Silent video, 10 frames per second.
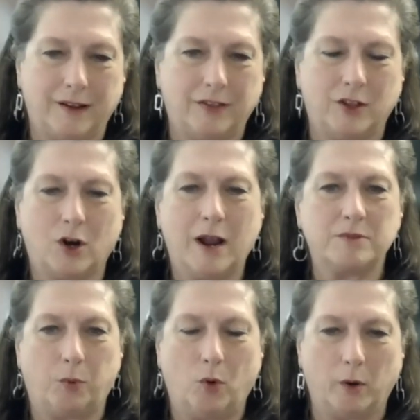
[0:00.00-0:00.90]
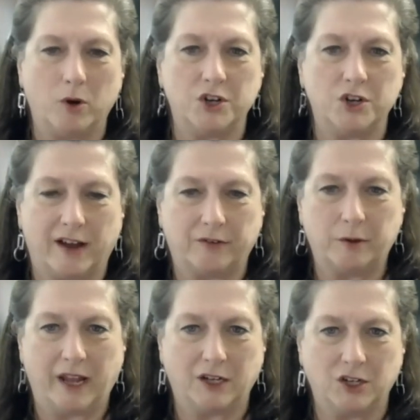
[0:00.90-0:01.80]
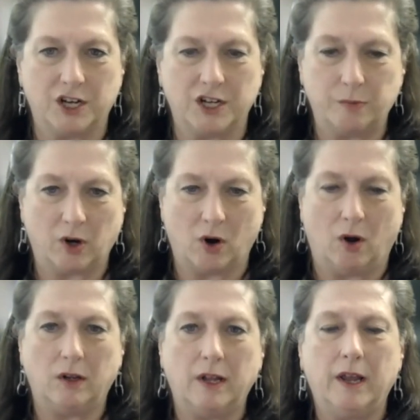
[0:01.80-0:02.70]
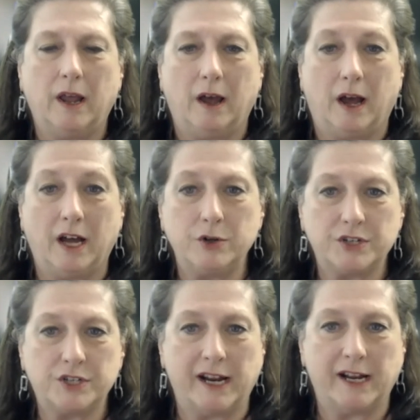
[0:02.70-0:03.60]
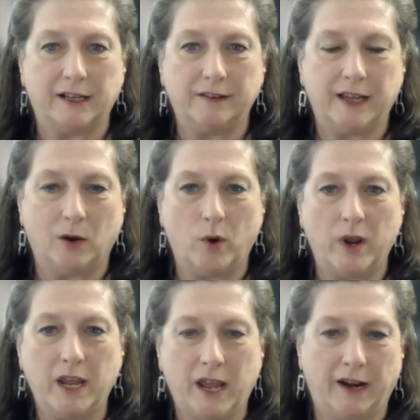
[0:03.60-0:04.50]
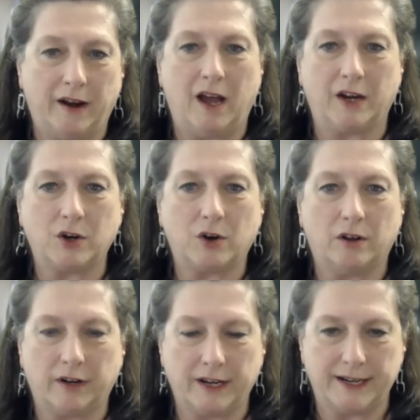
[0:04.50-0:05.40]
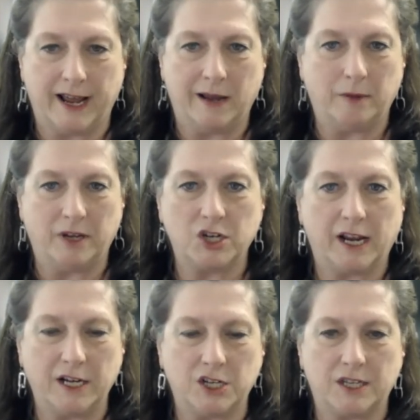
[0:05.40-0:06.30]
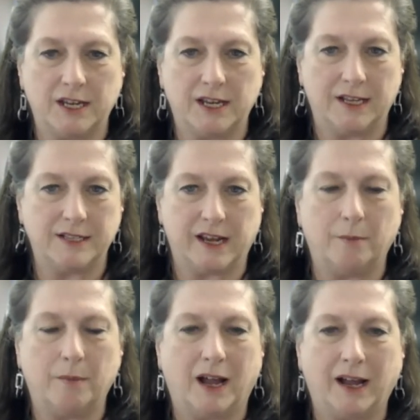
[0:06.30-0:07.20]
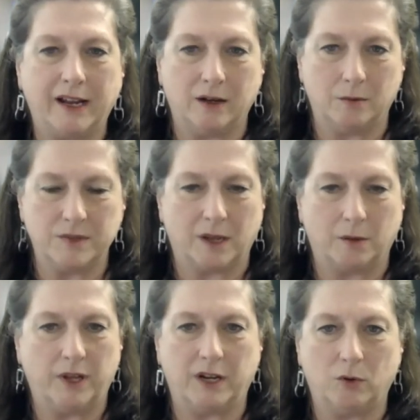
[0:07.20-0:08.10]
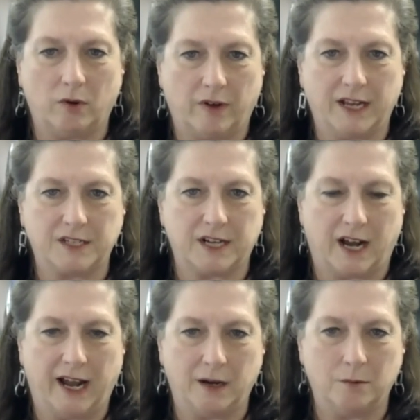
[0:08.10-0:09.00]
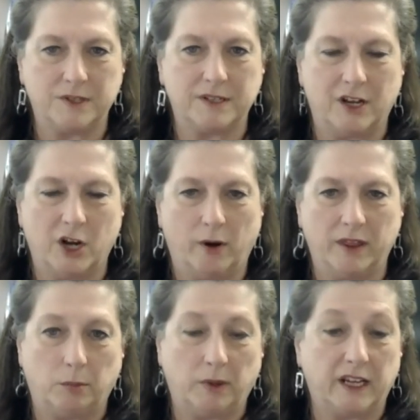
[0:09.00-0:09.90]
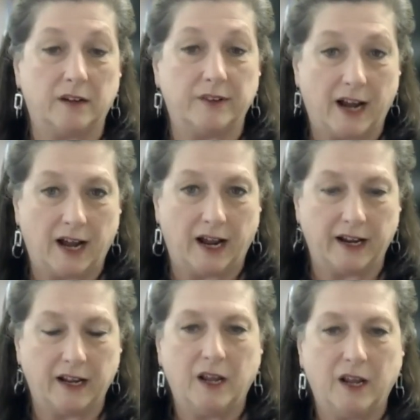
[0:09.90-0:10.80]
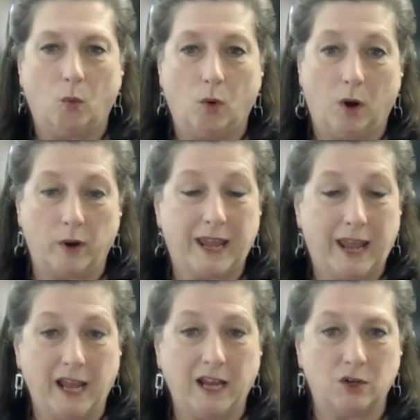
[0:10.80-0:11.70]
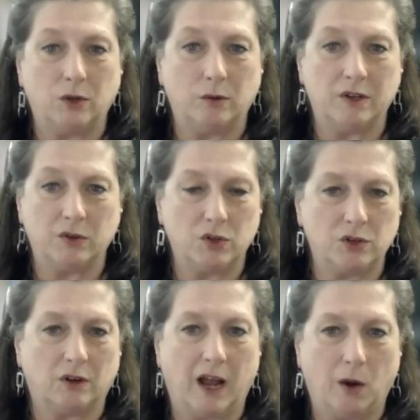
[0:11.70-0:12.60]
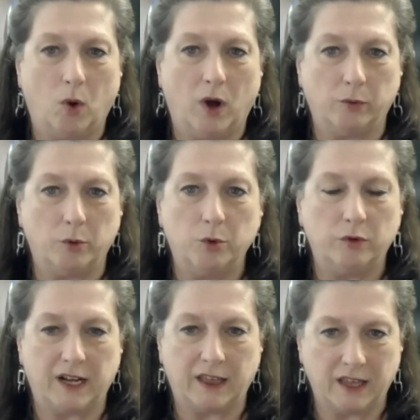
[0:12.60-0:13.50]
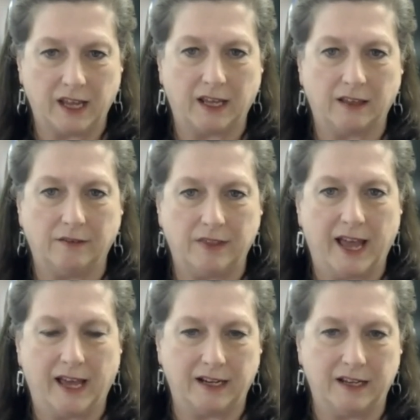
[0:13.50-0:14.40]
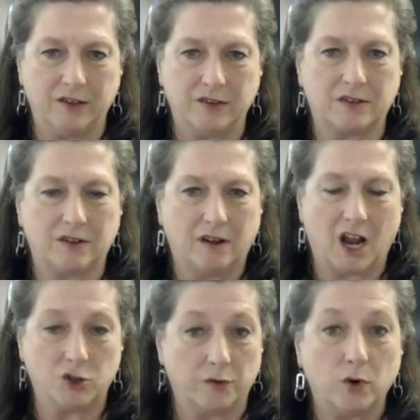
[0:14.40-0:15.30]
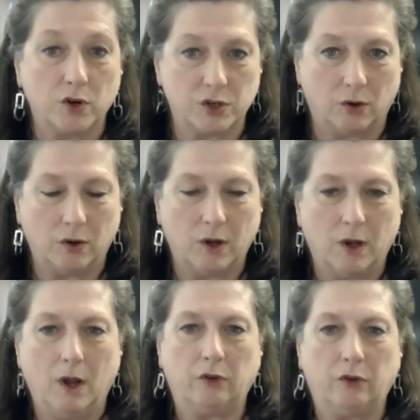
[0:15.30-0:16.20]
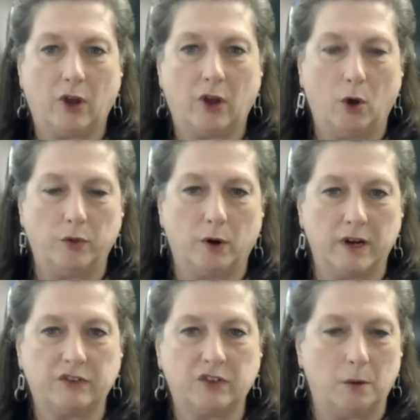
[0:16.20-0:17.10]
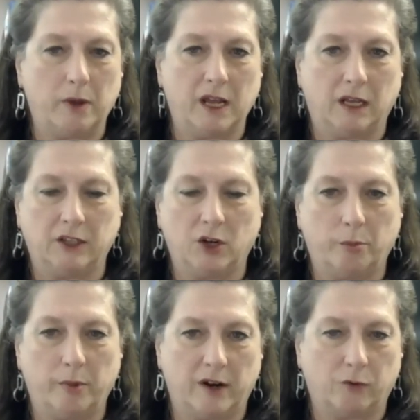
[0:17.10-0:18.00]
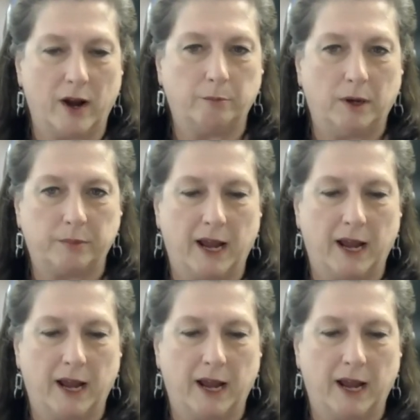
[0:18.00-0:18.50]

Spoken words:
there comes a point where you just have to make a judgment call. Understand that we cannot turn on a dime and change the exam items and put in revised items, in the blink of an eye. What we can do is on July 1, remove anything that is controversial. So there is going to be a little bit of ramp up